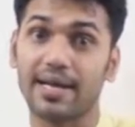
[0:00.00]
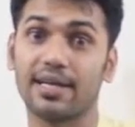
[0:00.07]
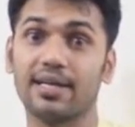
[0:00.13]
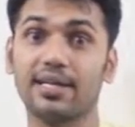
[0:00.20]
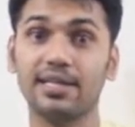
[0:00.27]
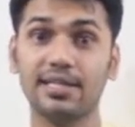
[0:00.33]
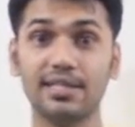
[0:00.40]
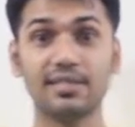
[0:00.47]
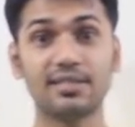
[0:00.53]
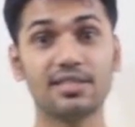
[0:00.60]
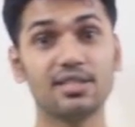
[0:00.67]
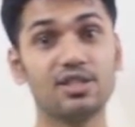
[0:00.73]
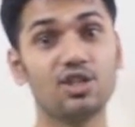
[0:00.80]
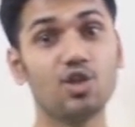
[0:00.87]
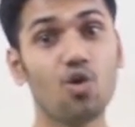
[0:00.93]
Is this
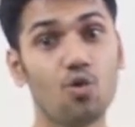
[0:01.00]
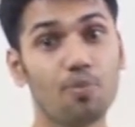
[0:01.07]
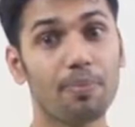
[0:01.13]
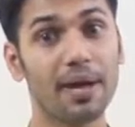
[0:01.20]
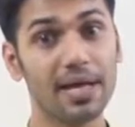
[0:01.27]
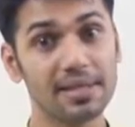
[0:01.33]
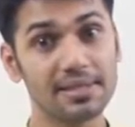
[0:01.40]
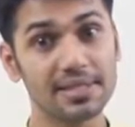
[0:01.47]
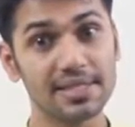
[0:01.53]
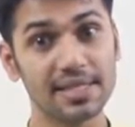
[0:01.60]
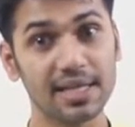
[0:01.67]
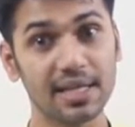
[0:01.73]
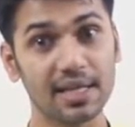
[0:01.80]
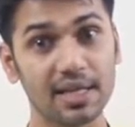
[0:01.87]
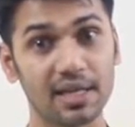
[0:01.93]
your
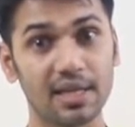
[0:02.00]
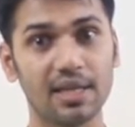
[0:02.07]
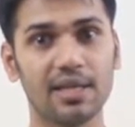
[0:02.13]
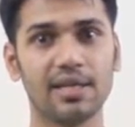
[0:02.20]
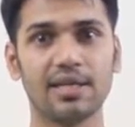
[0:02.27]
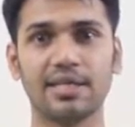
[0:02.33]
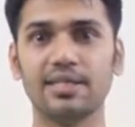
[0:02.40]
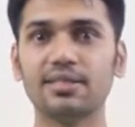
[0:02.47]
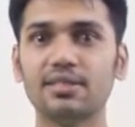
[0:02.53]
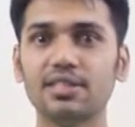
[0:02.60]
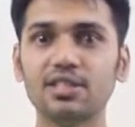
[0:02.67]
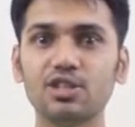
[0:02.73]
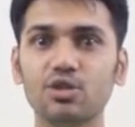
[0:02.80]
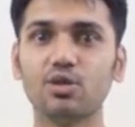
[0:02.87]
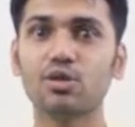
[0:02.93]
pencil? Is this
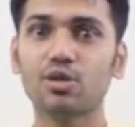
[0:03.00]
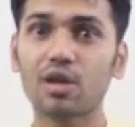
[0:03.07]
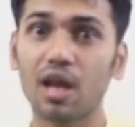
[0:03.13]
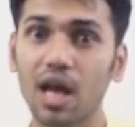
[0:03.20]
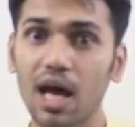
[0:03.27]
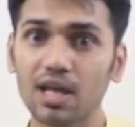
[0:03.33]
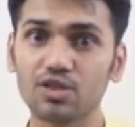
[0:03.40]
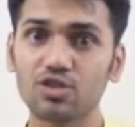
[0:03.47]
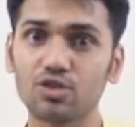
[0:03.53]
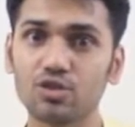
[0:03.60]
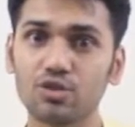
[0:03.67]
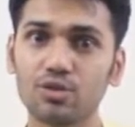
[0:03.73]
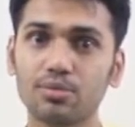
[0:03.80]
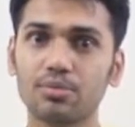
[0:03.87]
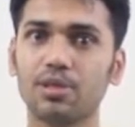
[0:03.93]
your classroom?
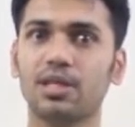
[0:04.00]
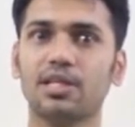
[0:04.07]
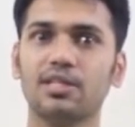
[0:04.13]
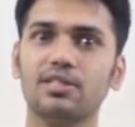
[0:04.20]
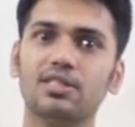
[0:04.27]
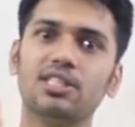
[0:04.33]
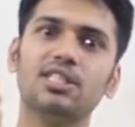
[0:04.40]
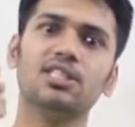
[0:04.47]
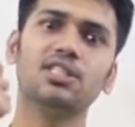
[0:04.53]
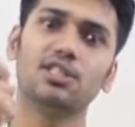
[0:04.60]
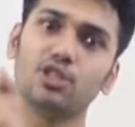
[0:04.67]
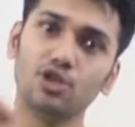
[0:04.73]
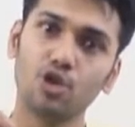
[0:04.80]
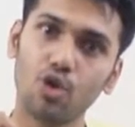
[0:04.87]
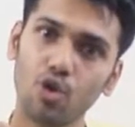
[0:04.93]
Is this
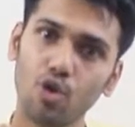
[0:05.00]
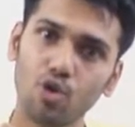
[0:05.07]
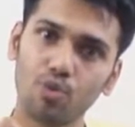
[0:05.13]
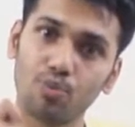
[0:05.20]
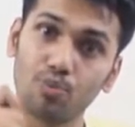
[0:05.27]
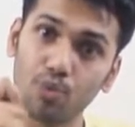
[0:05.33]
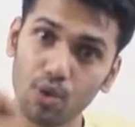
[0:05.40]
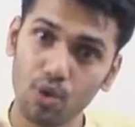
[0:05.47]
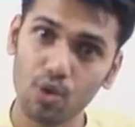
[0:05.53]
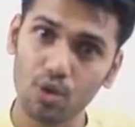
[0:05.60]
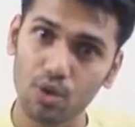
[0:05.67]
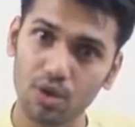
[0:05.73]
your book?